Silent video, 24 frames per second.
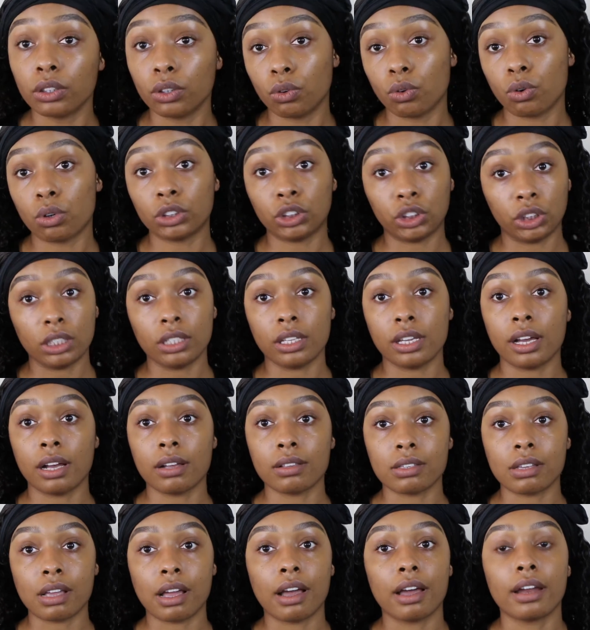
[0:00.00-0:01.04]
a little chilly
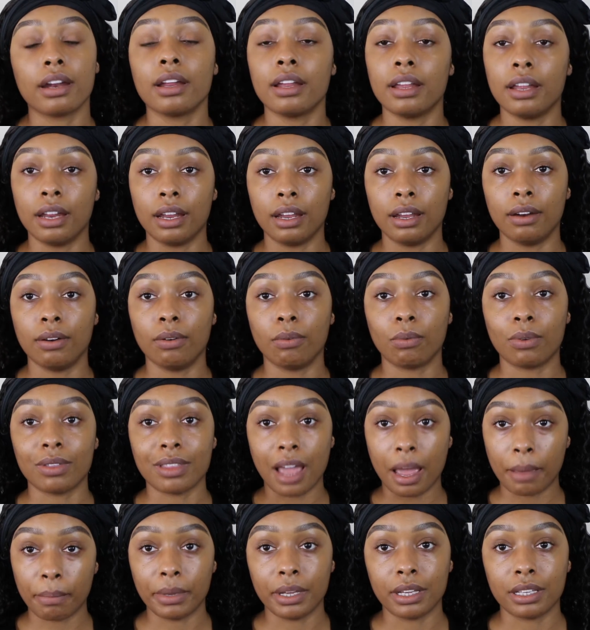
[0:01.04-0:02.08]
outside. And with
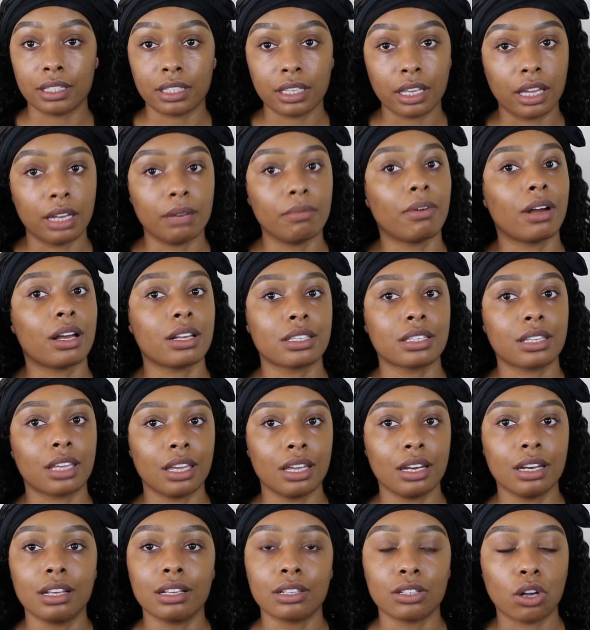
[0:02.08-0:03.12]
that being said, my
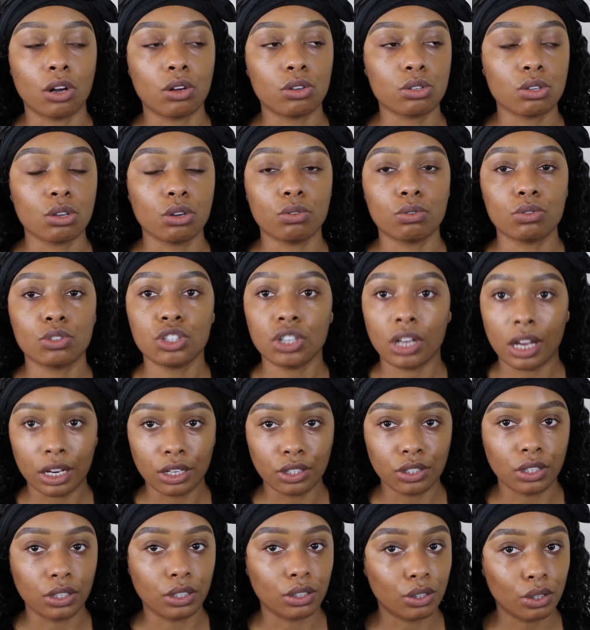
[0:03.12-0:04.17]
skin is also
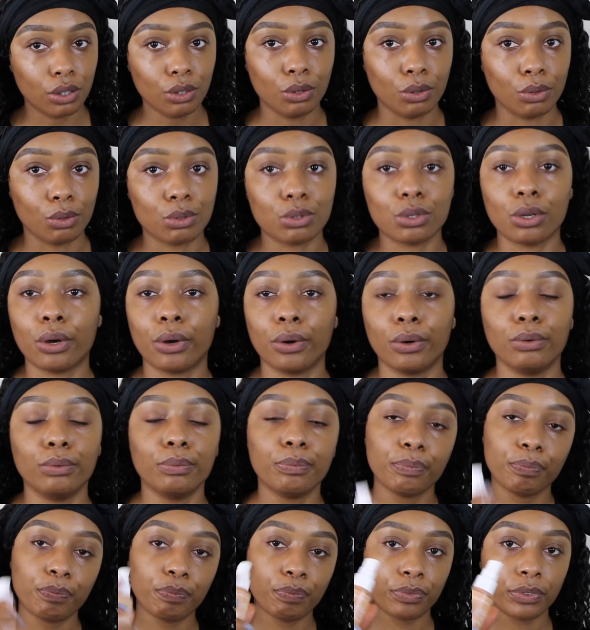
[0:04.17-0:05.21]
changing too. So
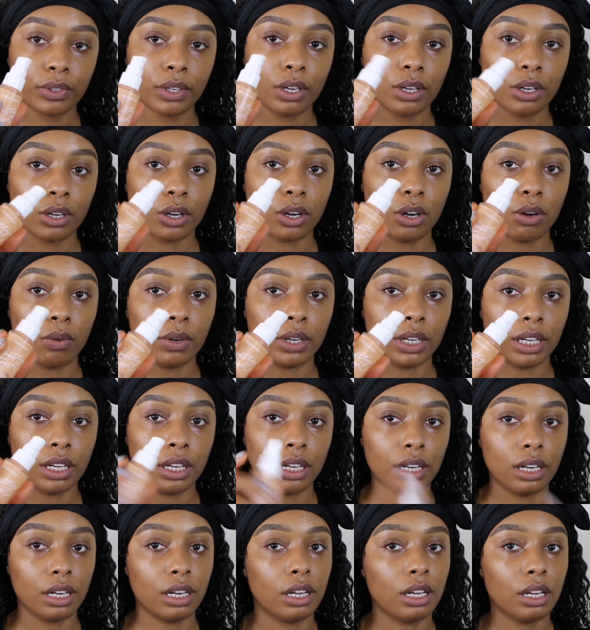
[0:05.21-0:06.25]
going
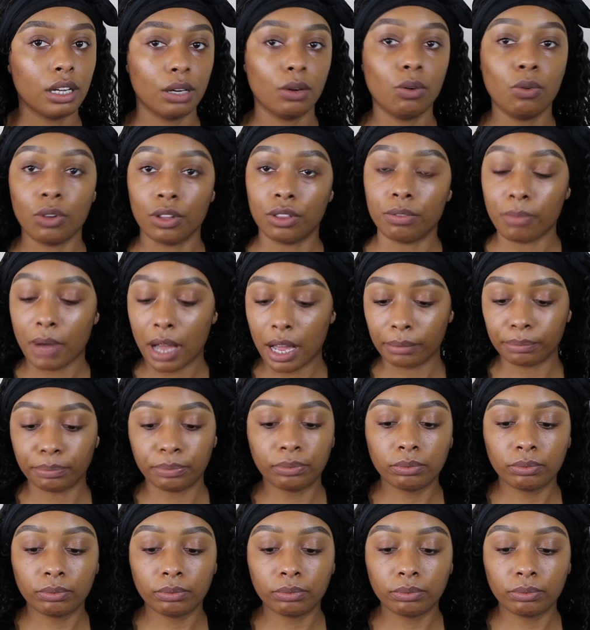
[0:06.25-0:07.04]
in with my